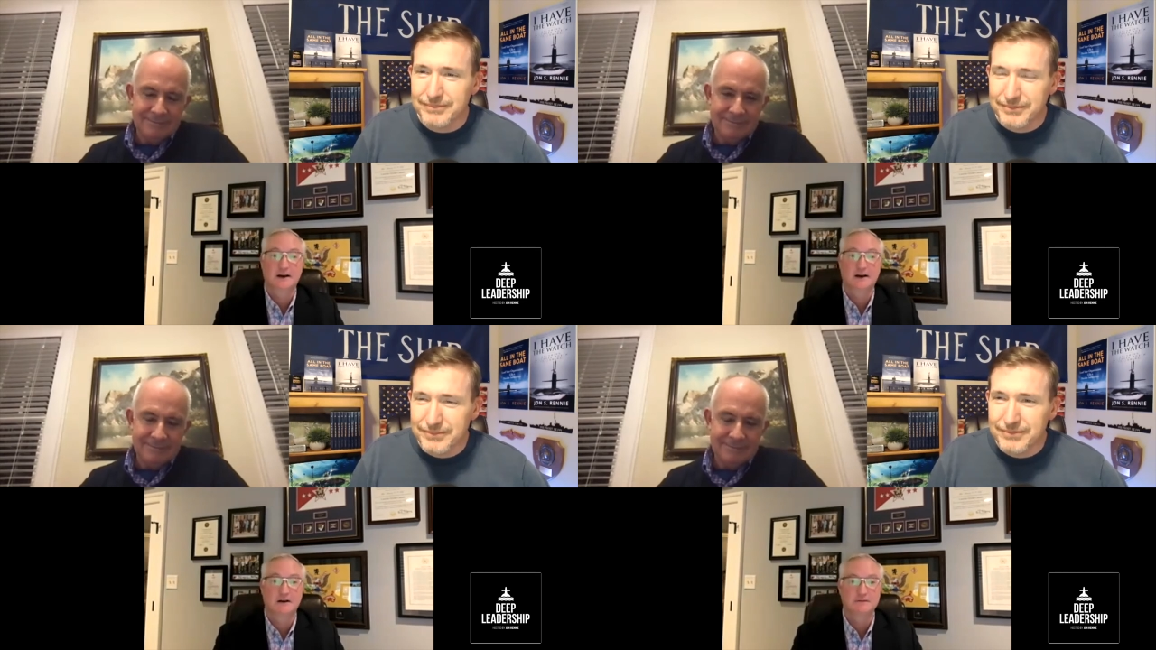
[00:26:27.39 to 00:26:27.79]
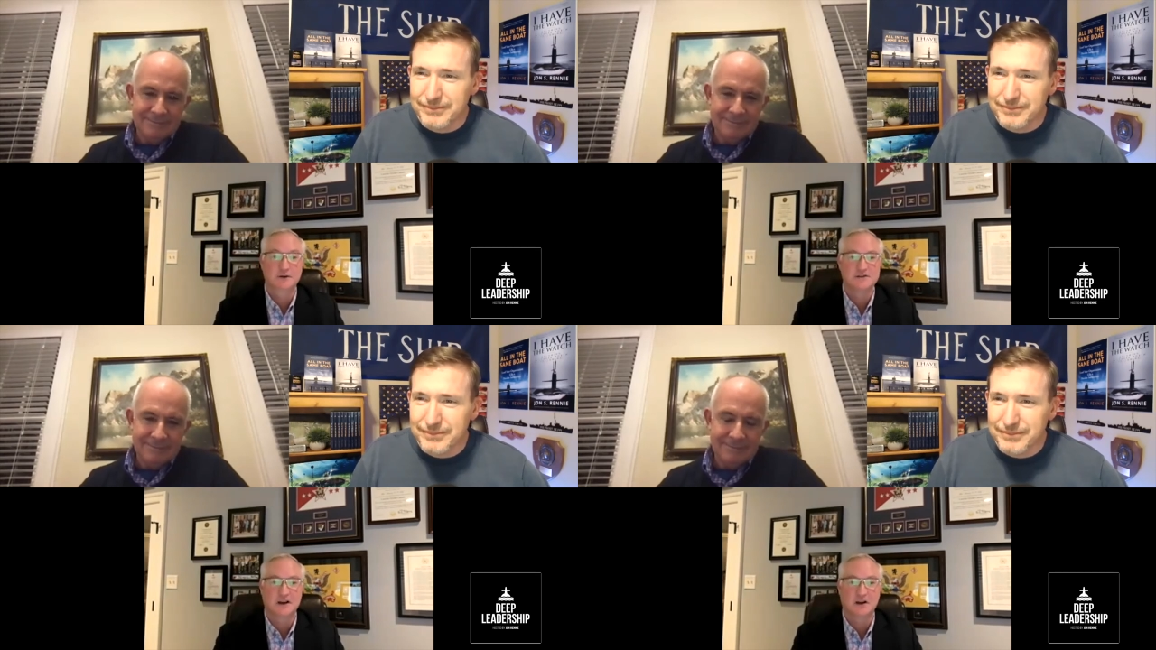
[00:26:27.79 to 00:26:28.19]
Speaker 1: of
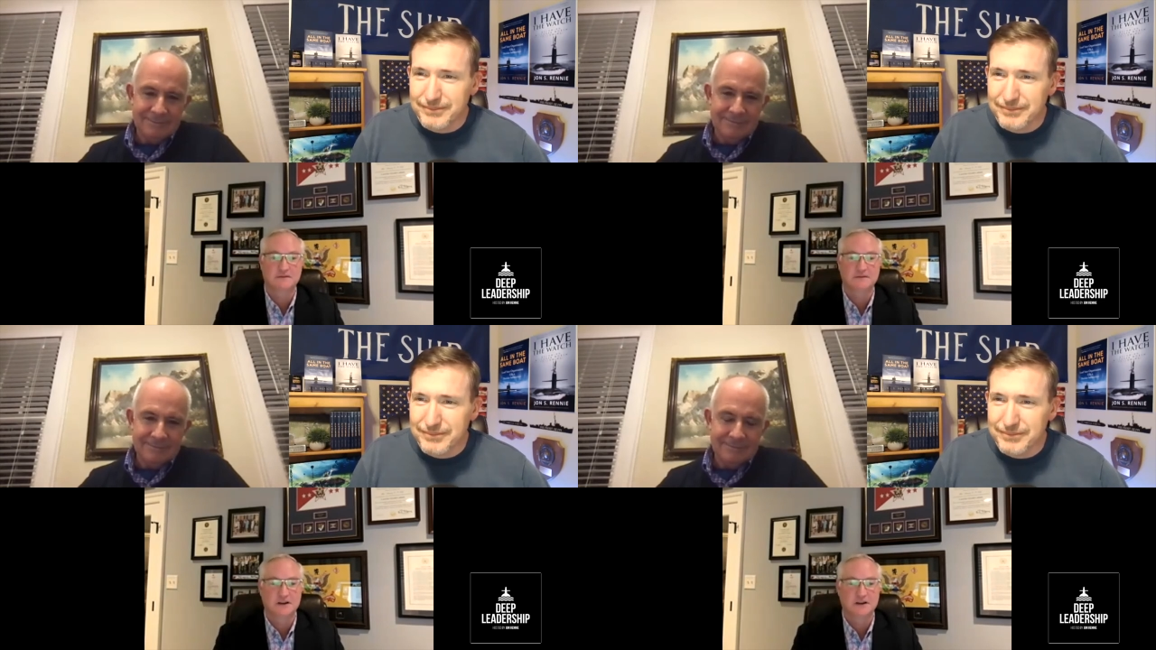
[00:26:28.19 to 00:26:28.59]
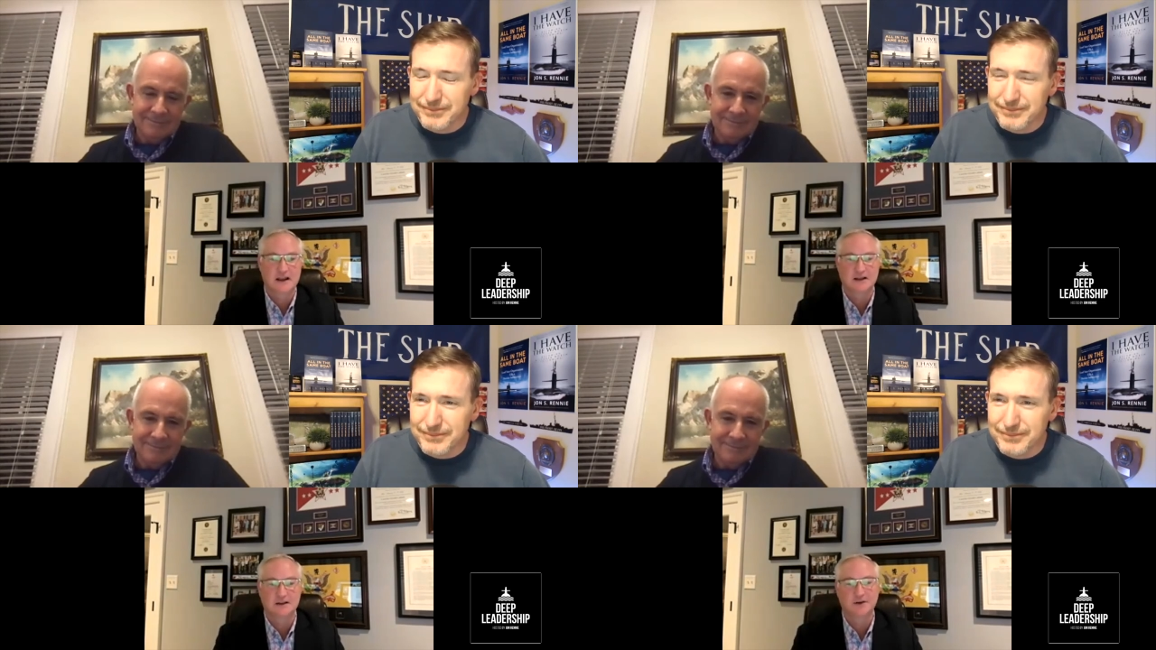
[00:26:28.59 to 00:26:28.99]
yourself and
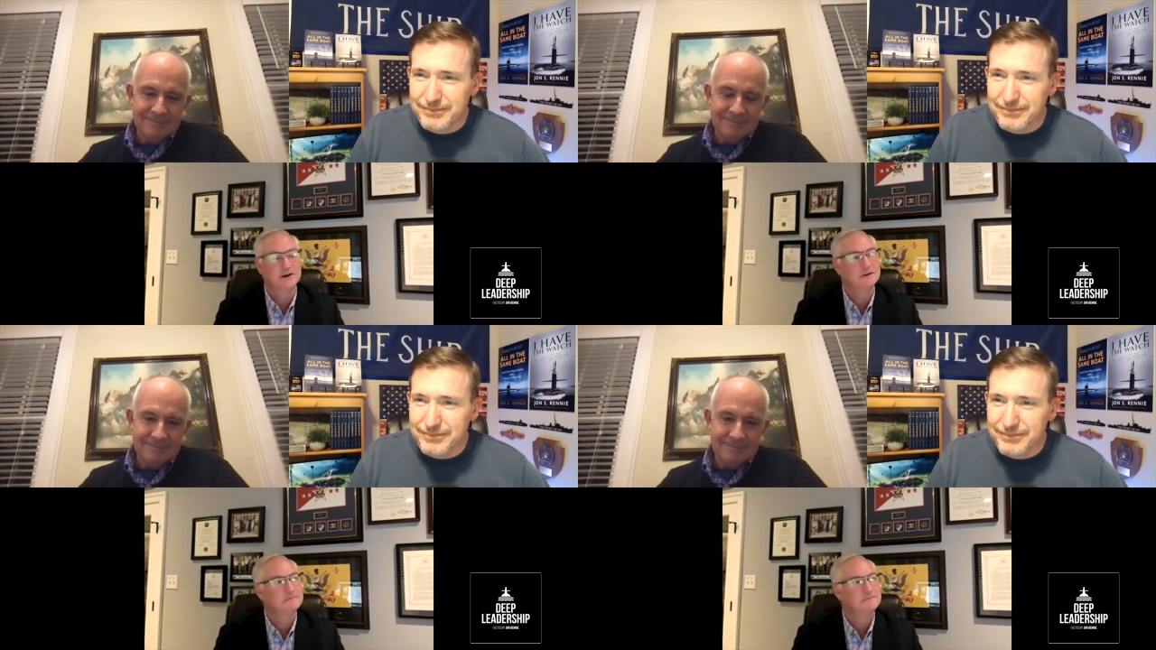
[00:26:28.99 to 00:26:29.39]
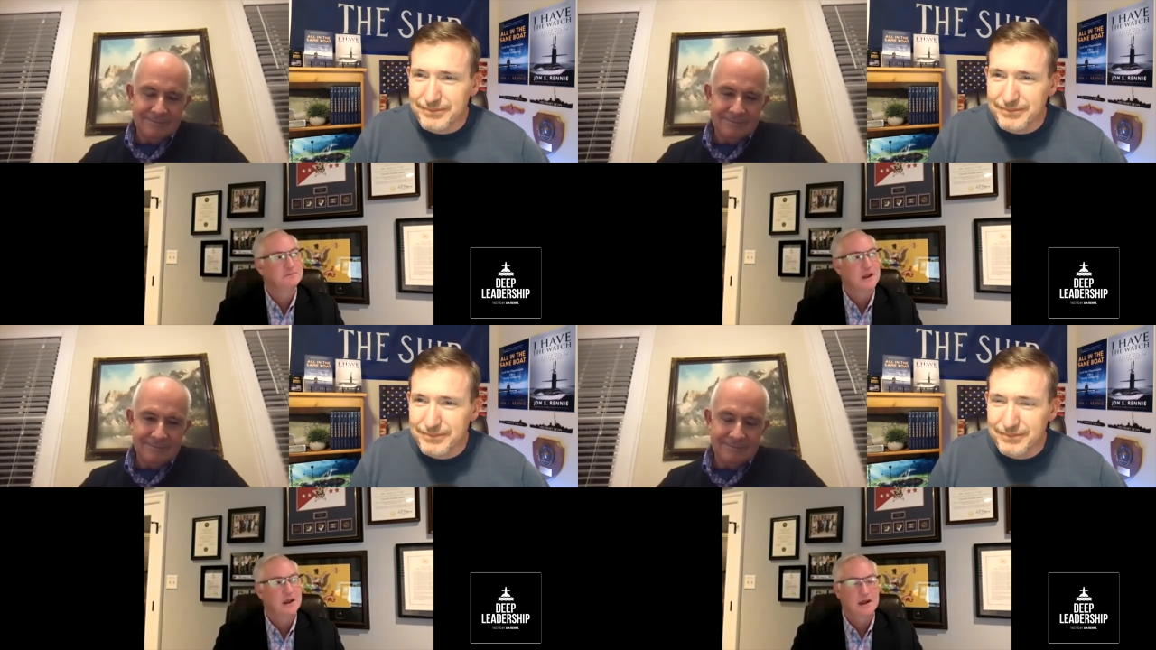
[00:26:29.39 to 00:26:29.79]
and learn,
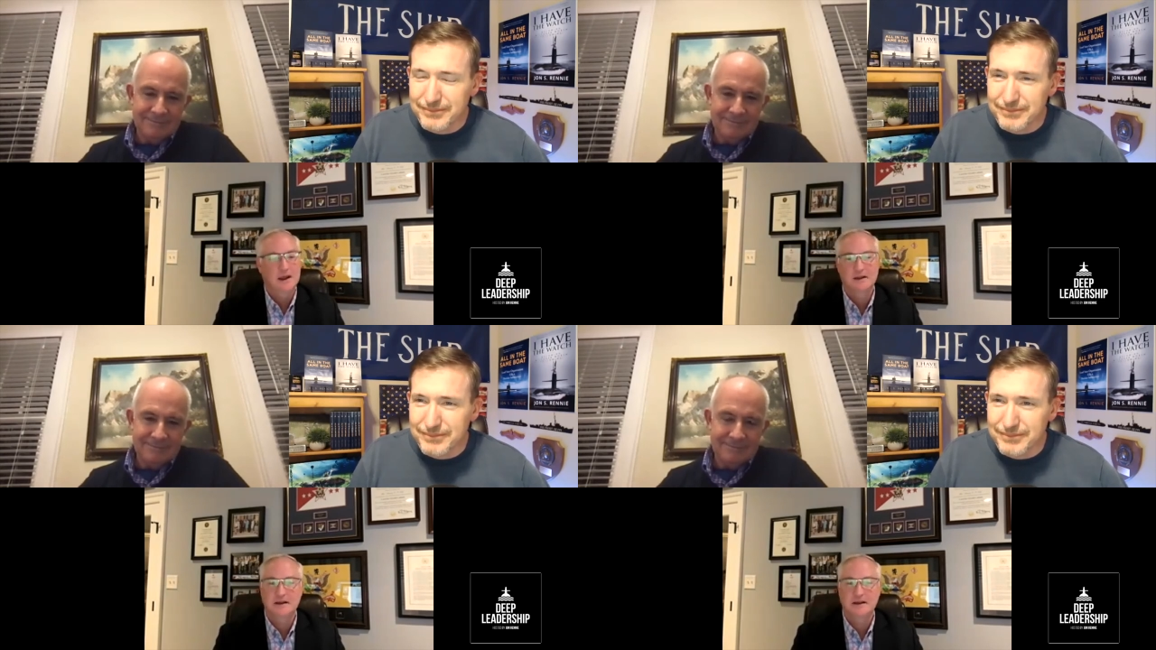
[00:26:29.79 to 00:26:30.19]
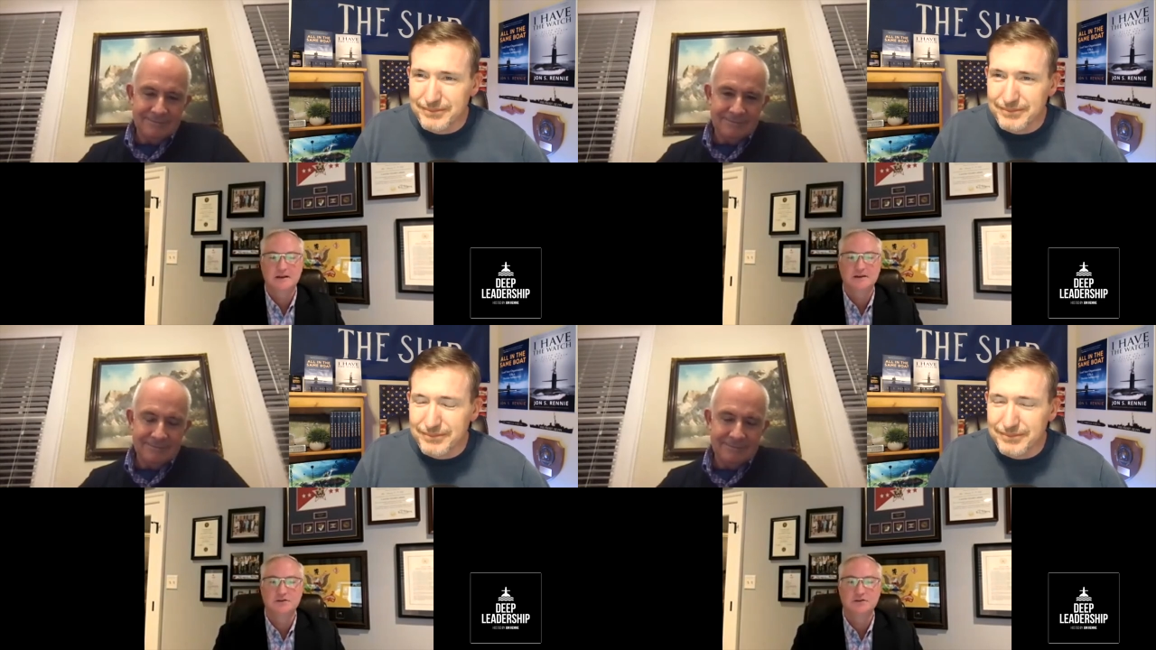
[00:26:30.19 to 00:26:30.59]
and that
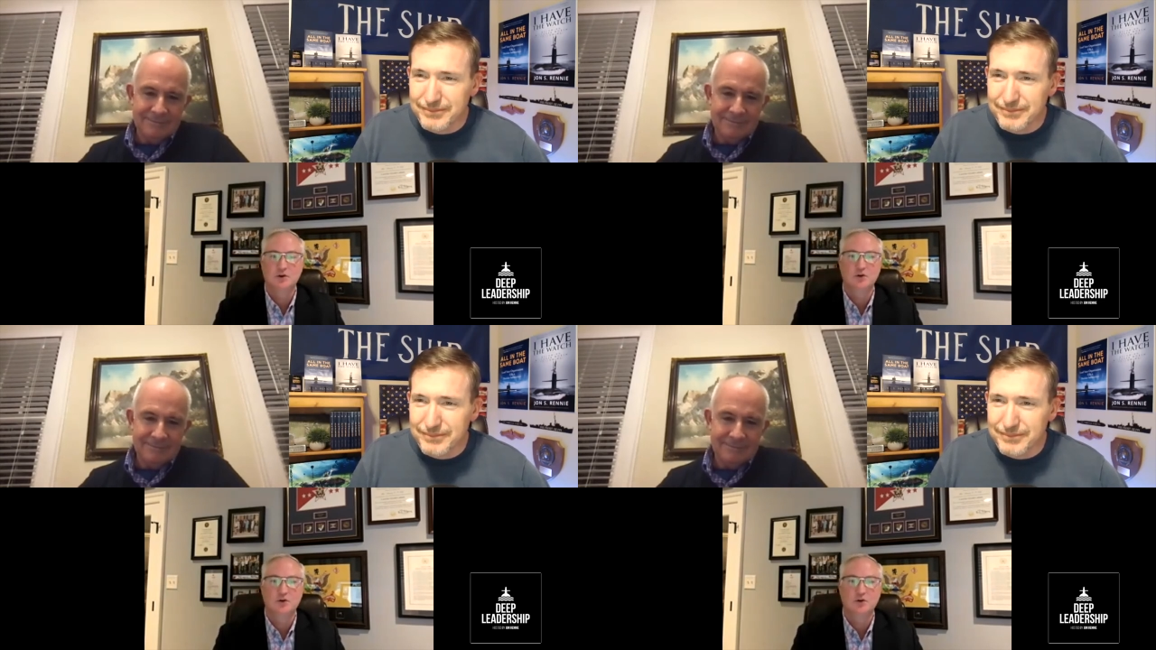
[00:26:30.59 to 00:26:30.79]
you show